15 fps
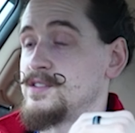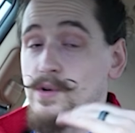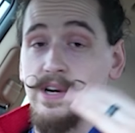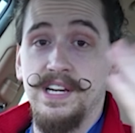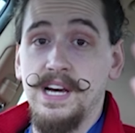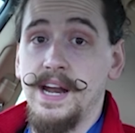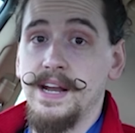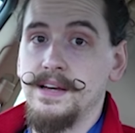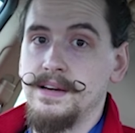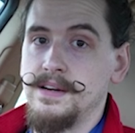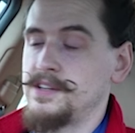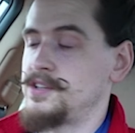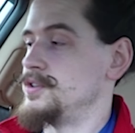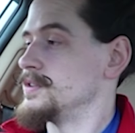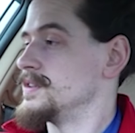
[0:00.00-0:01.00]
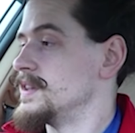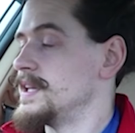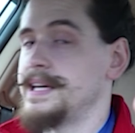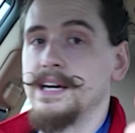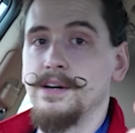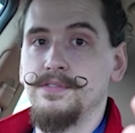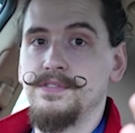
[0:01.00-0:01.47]
So I got a good
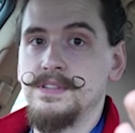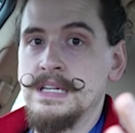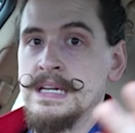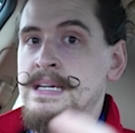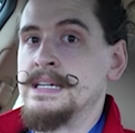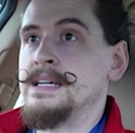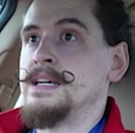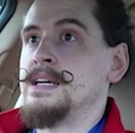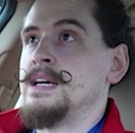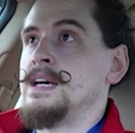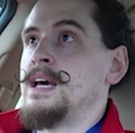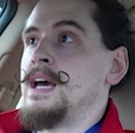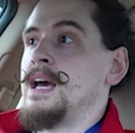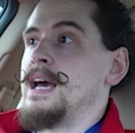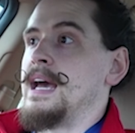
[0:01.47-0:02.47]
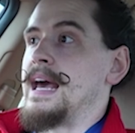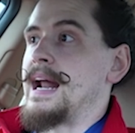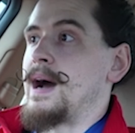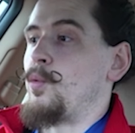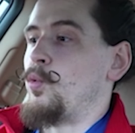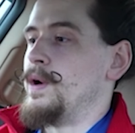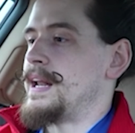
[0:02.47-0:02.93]
lift and
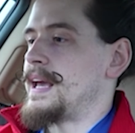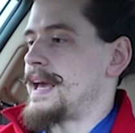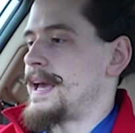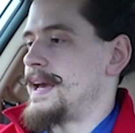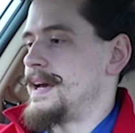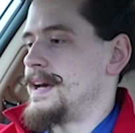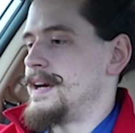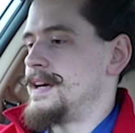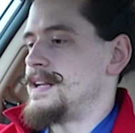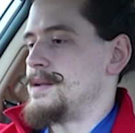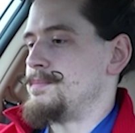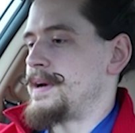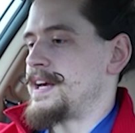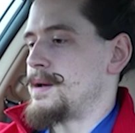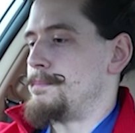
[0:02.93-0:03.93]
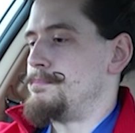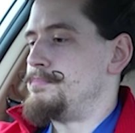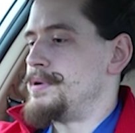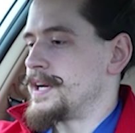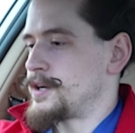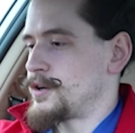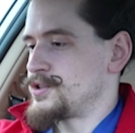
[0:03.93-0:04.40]
I went ahead and made a
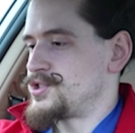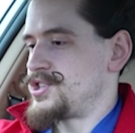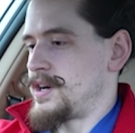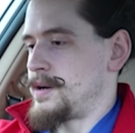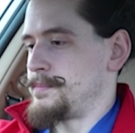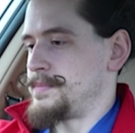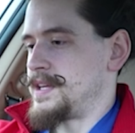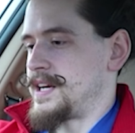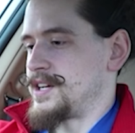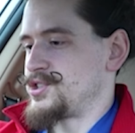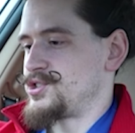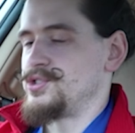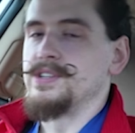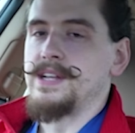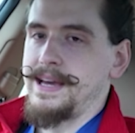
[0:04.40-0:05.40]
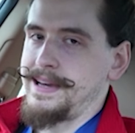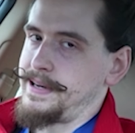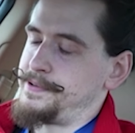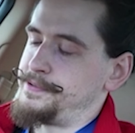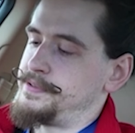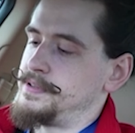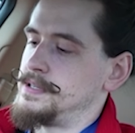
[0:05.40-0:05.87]
bigger jump than I should
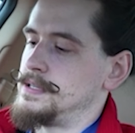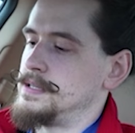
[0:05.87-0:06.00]
have.